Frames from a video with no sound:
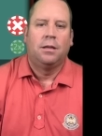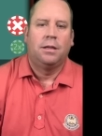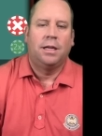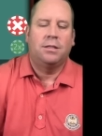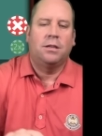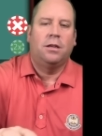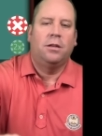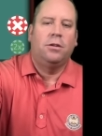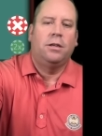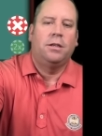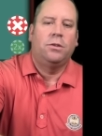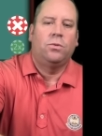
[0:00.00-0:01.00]
That's a
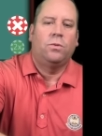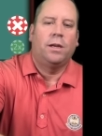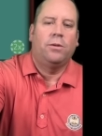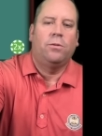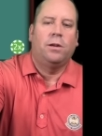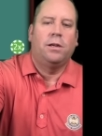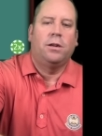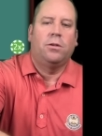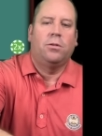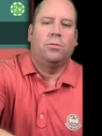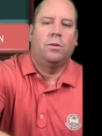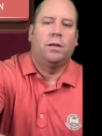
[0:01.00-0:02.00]

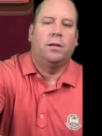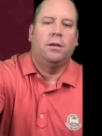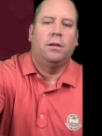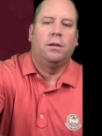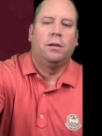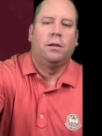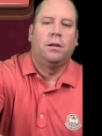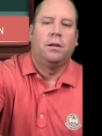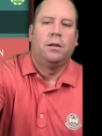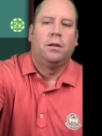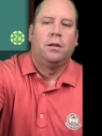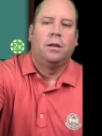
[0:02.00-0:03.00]
$121 win.
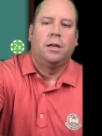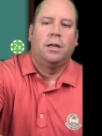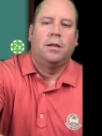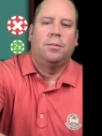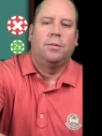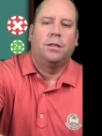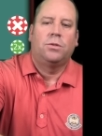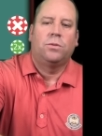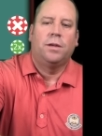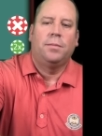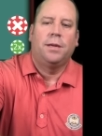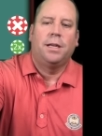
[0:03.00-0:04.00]
Um, let's
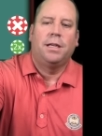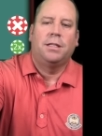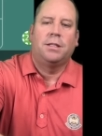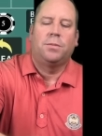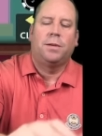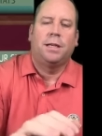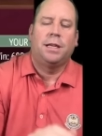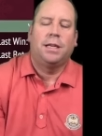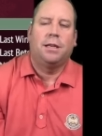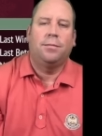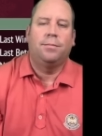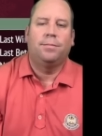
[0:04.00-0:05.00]
rebet and spin
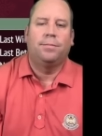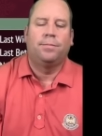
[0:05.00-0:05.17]
again.